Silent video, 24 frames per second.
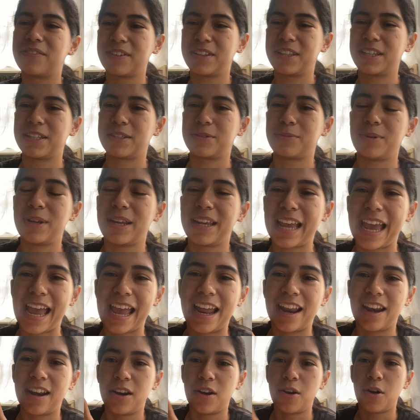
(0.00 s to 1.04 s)
for this week
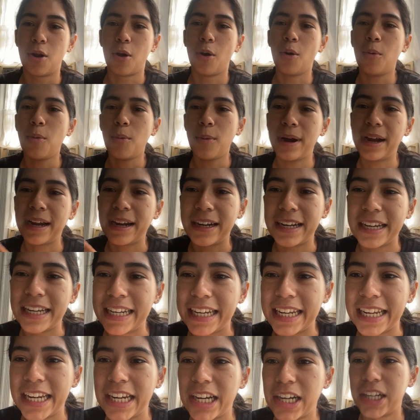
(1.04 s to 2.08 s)
and nowhere
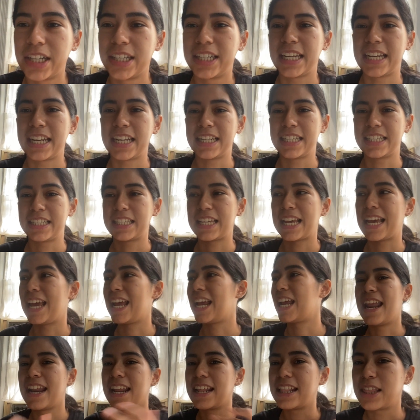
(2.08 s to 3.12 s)
in here did it say
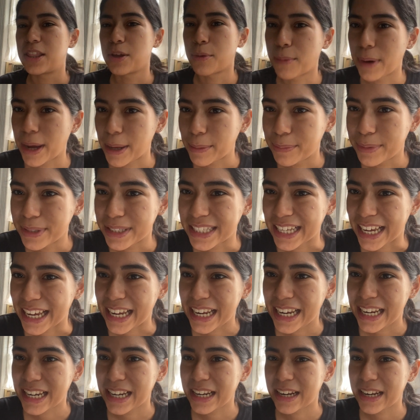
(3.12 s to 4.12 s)
edit the website.